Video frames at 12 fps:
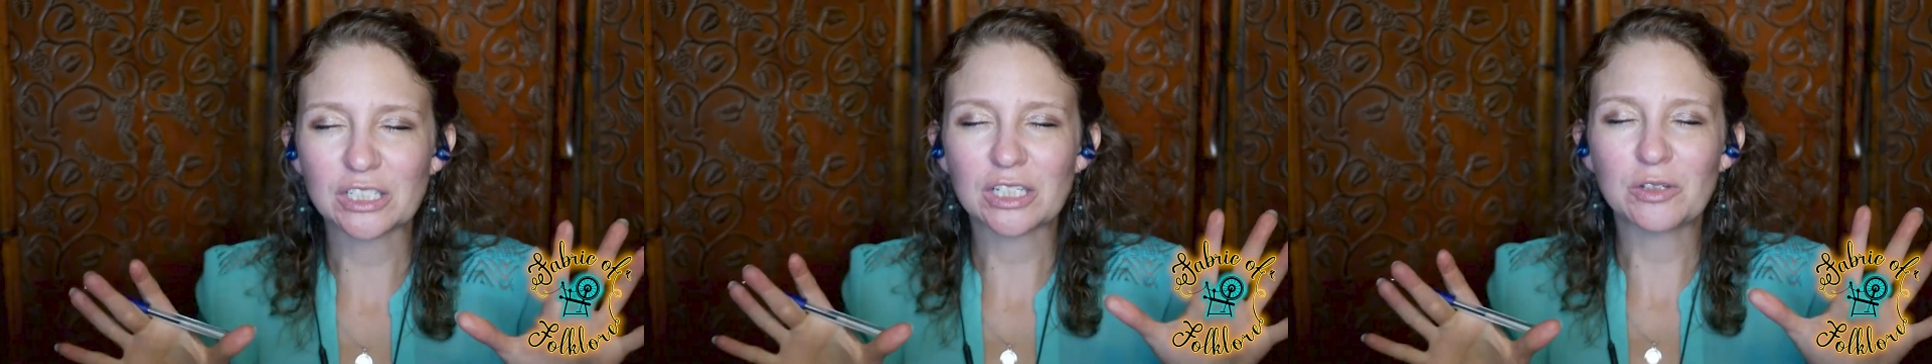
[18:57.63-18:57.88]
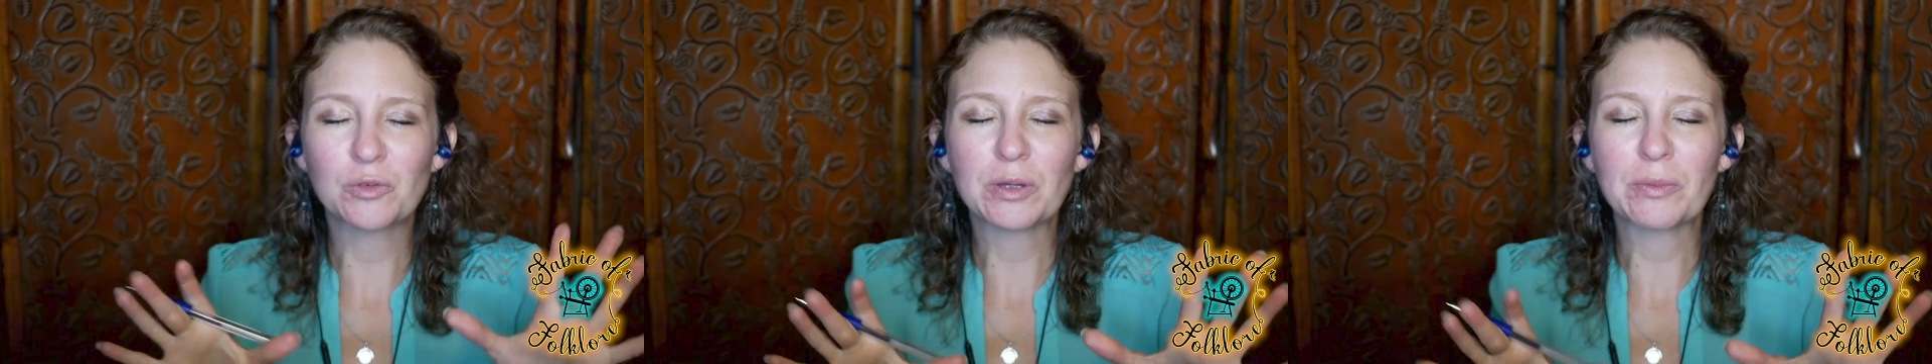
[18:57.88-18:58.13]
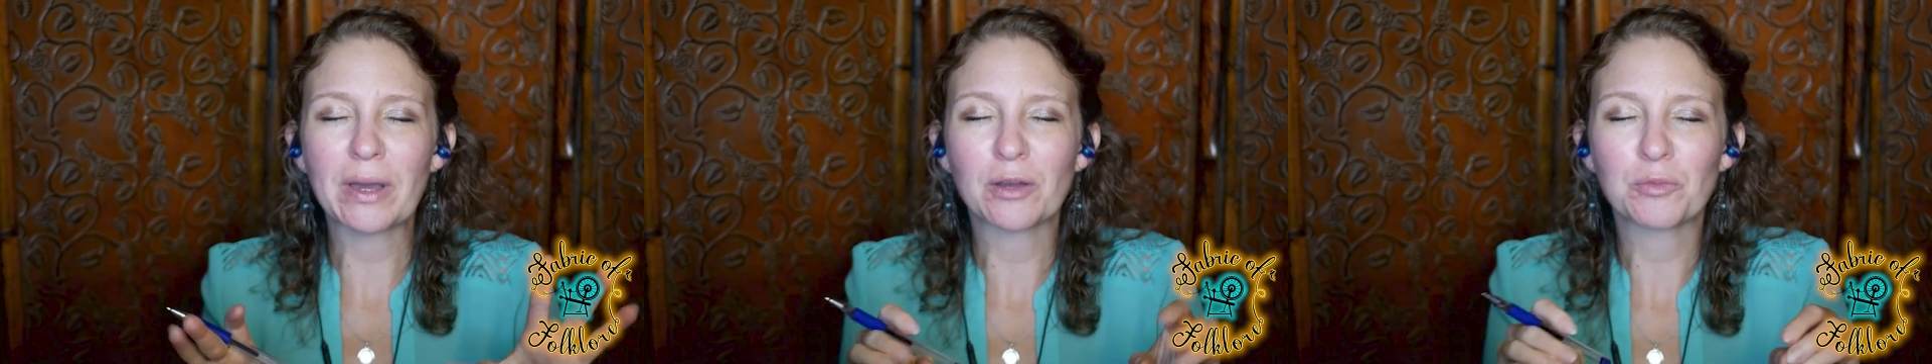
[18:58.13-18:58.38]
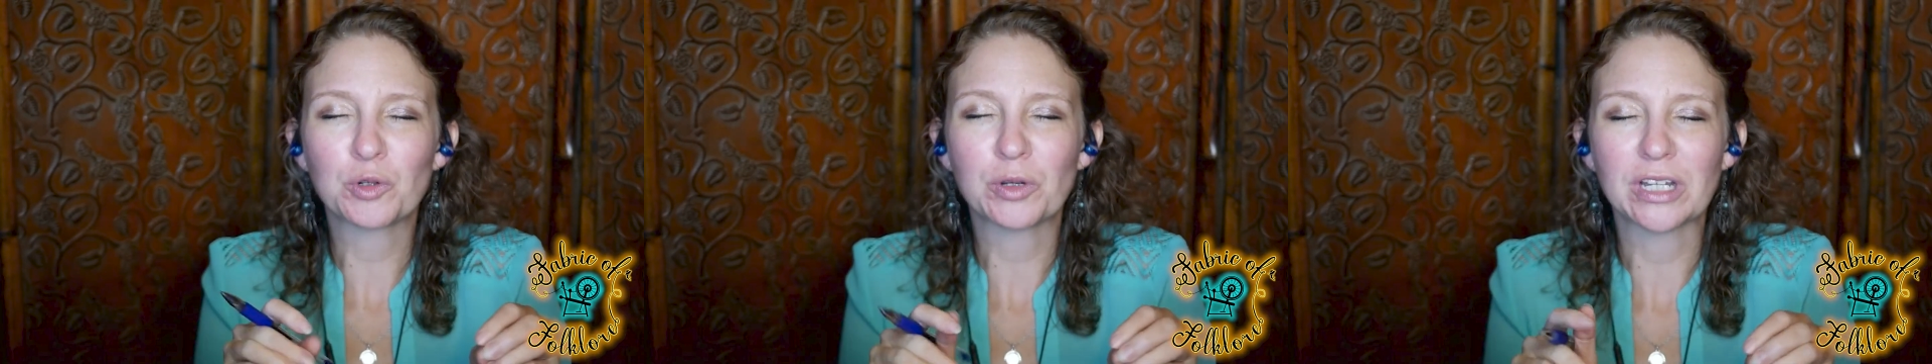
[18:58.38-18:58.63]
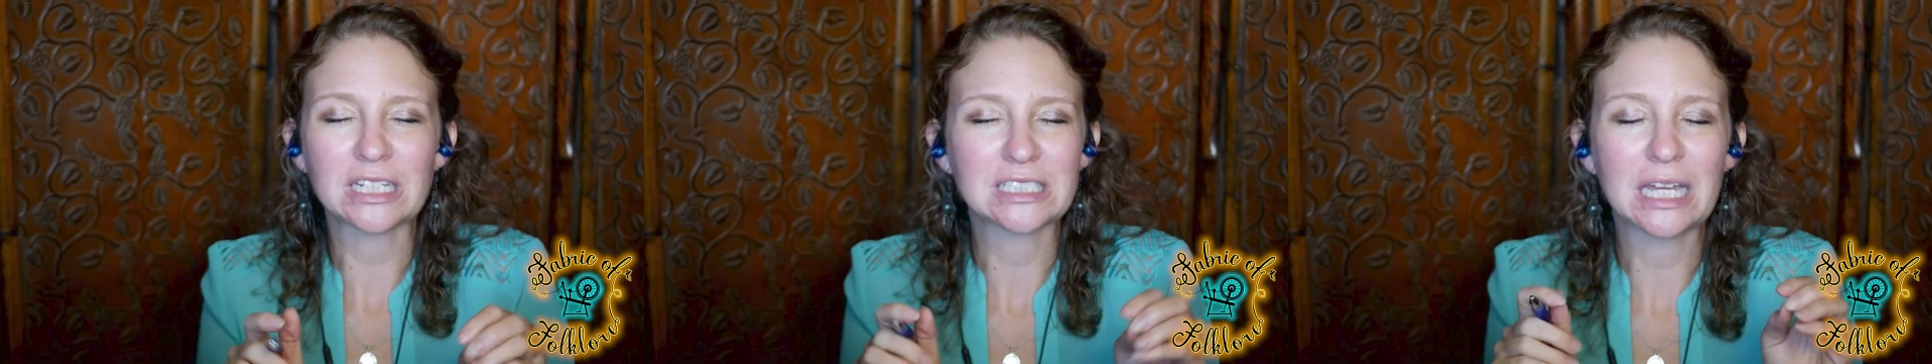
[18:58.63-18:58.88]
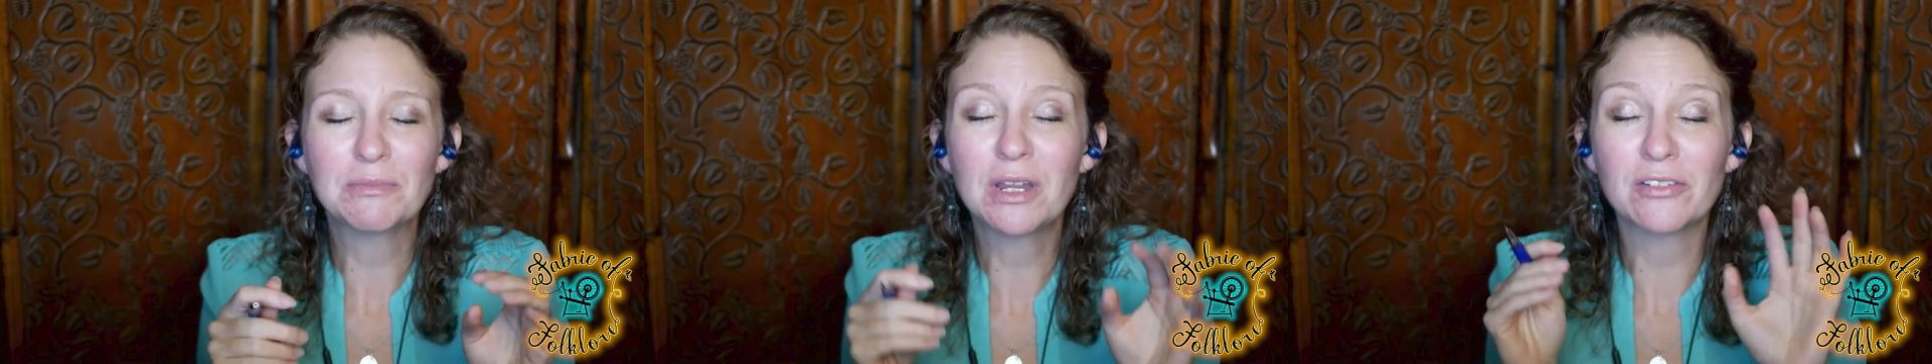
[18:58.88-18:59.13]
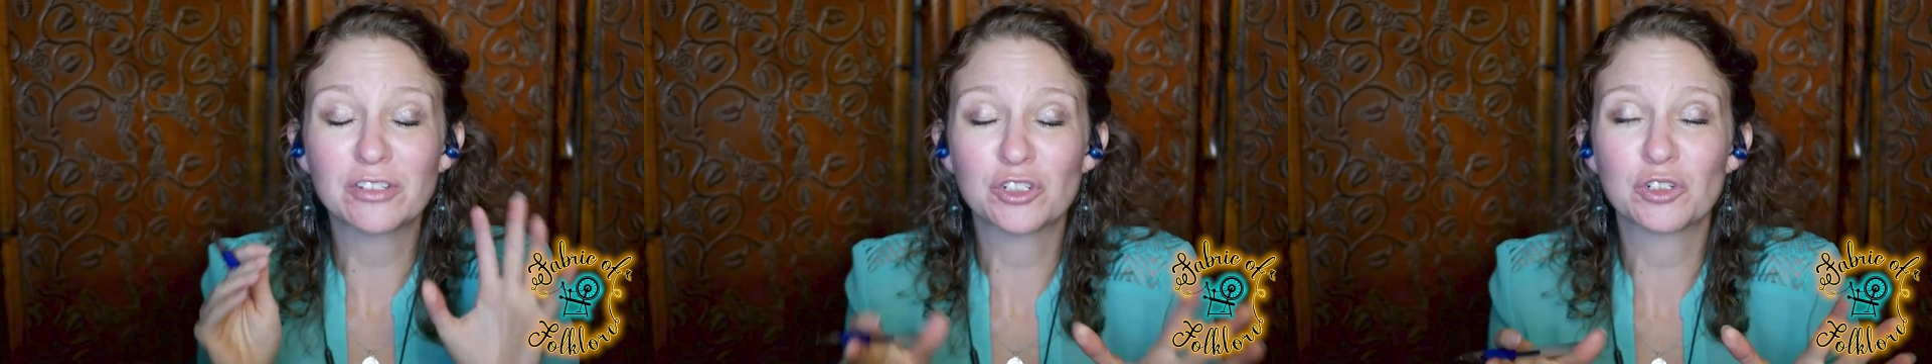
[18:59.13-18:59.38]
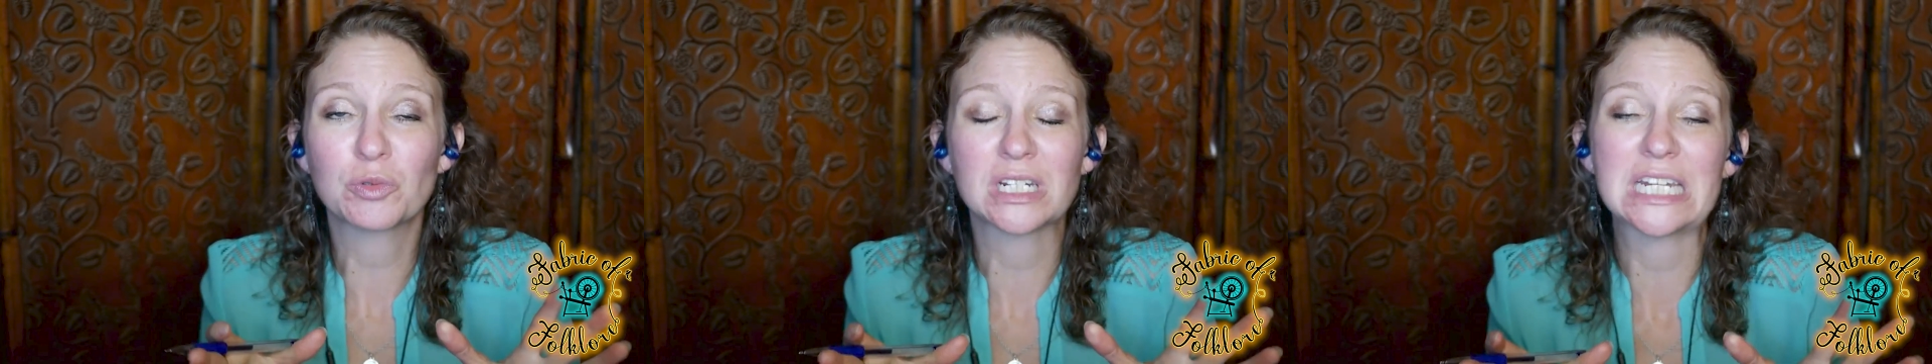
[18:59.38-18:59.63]
can we back up real quick because I'm not
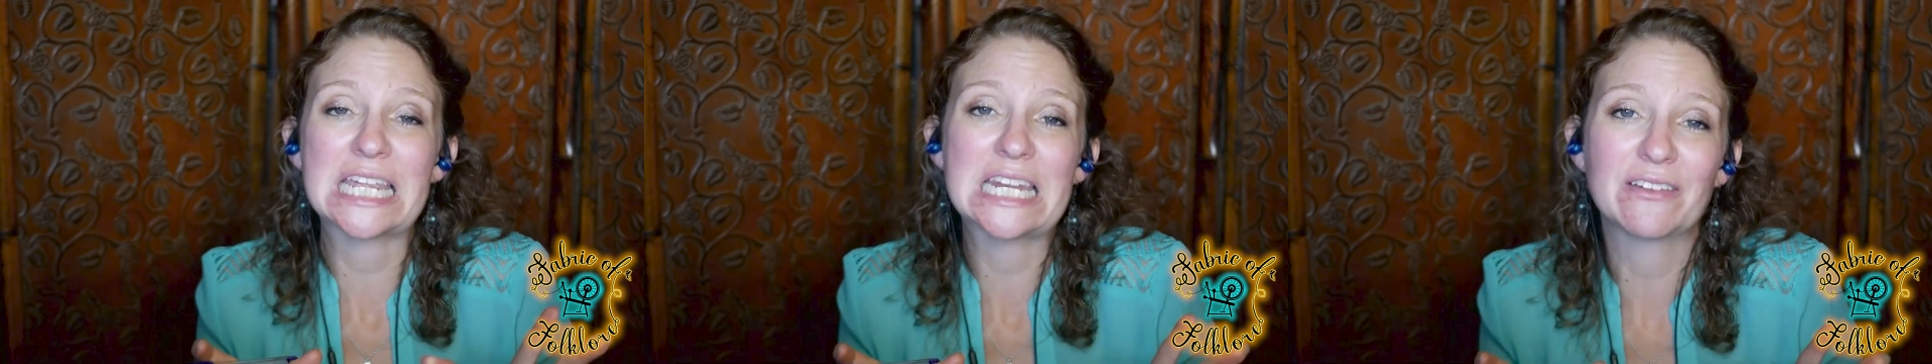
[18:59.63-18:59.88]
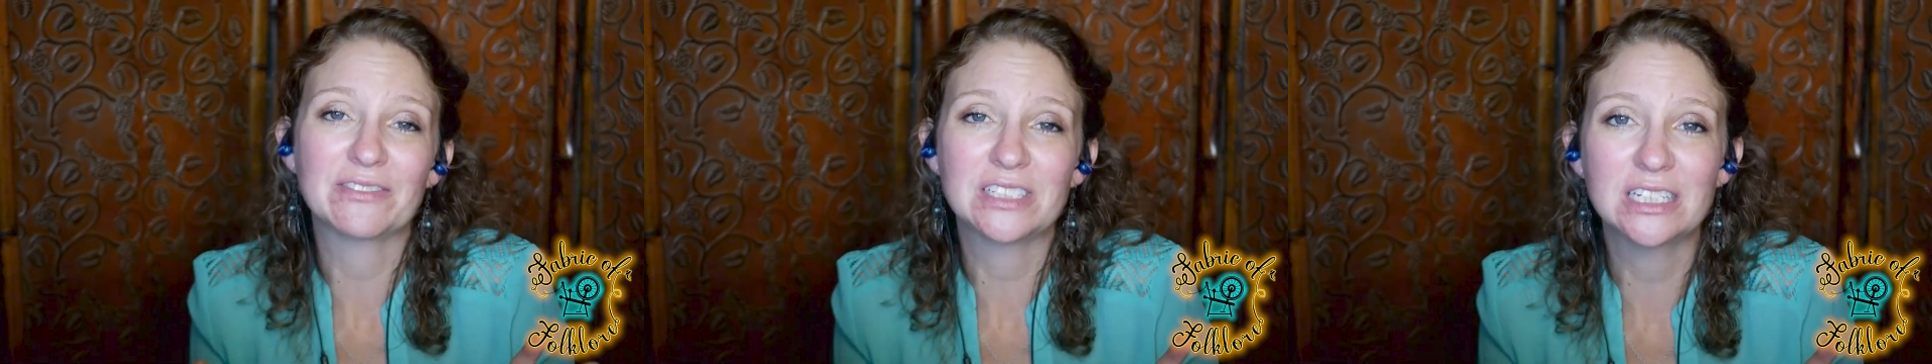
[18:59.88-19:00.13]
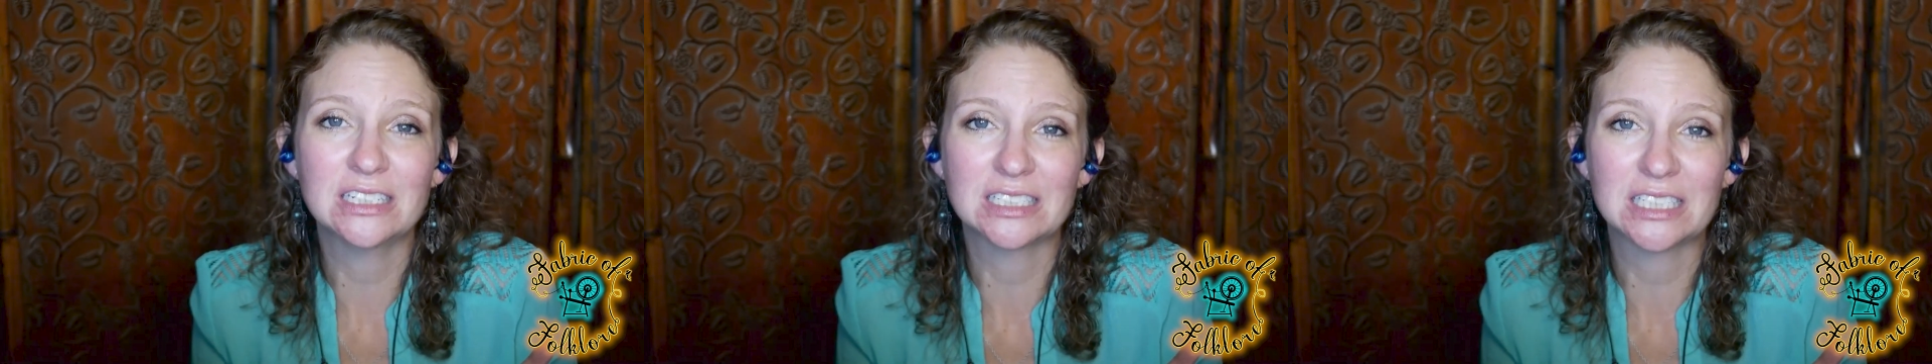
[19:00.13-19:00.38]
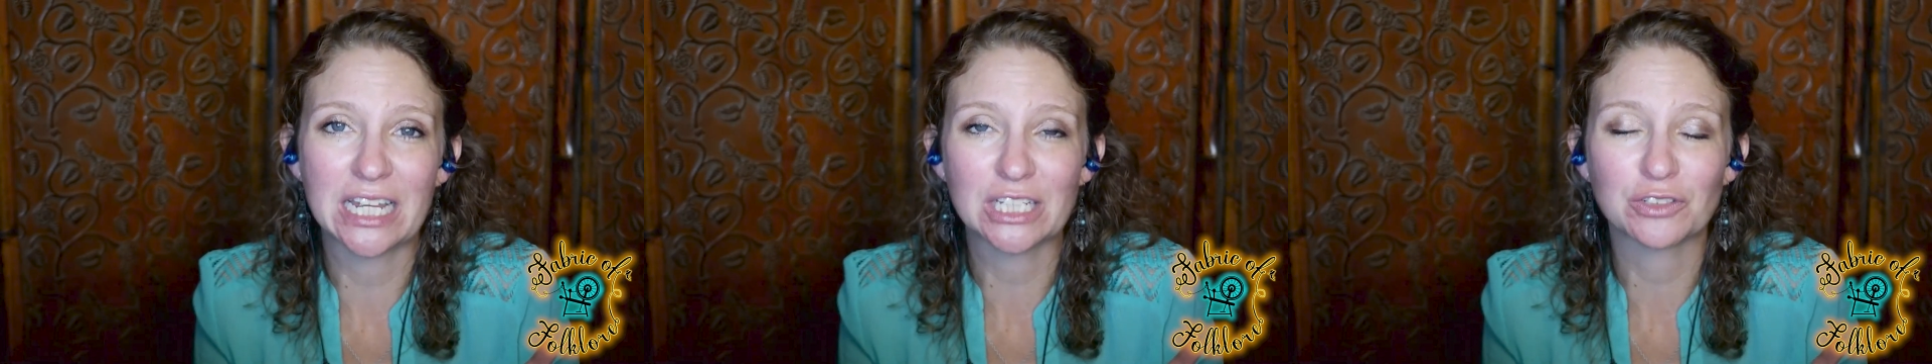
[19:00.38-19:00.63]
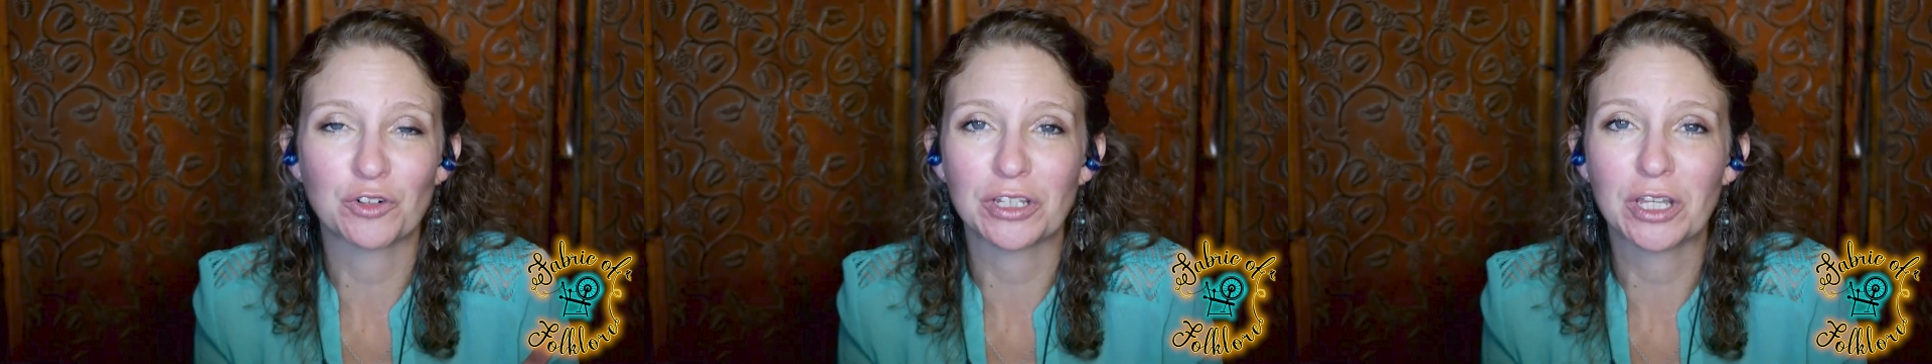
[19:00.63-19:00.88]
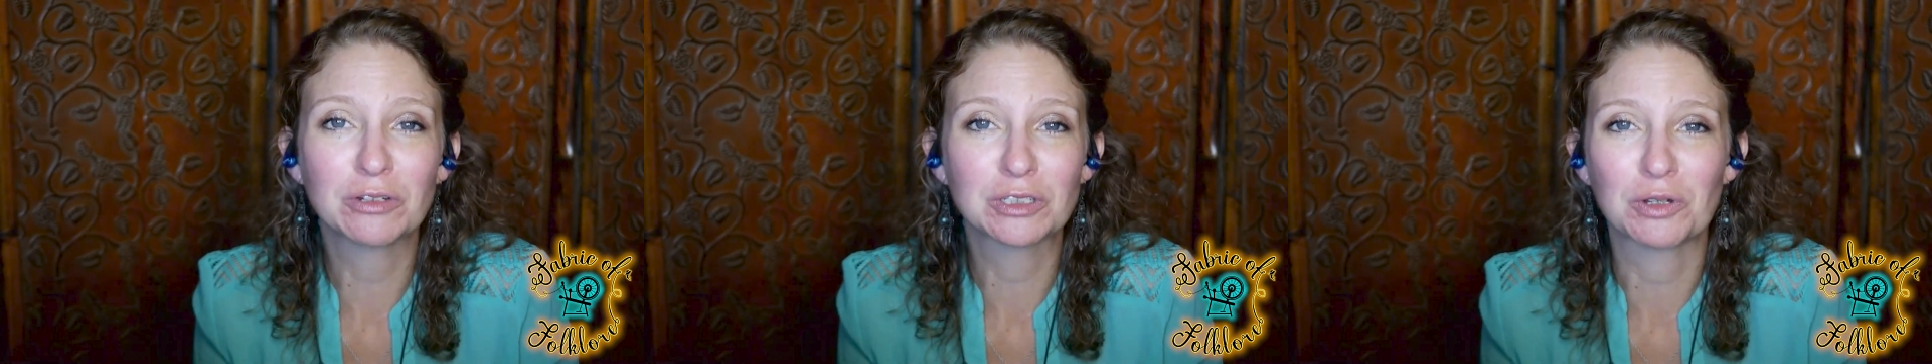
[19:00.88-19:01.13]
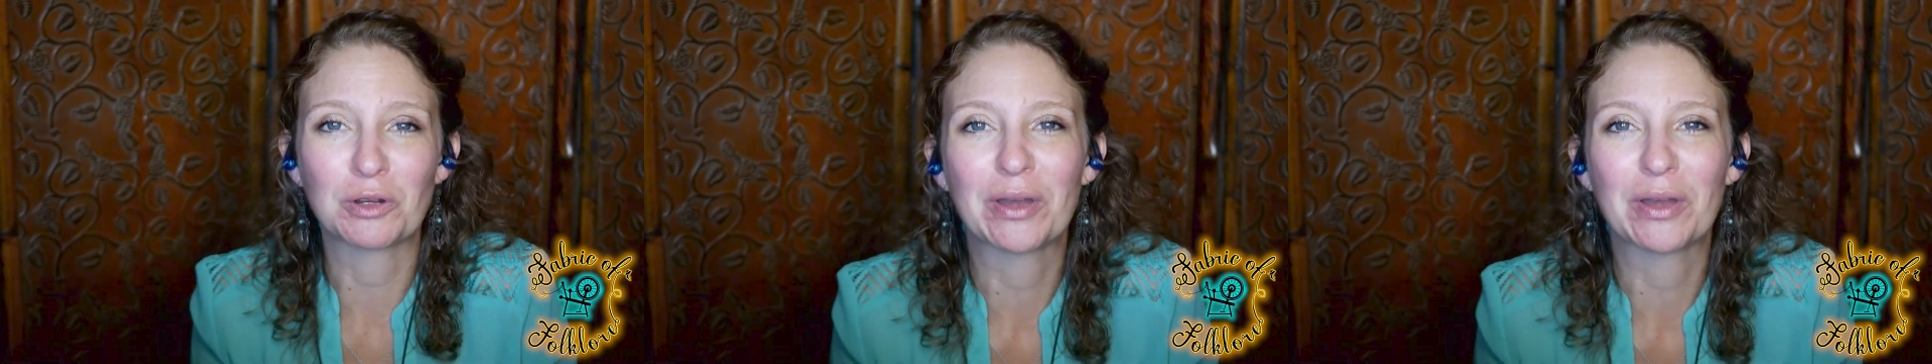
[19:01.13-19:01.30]
sure what an NFT stands for, and that was one of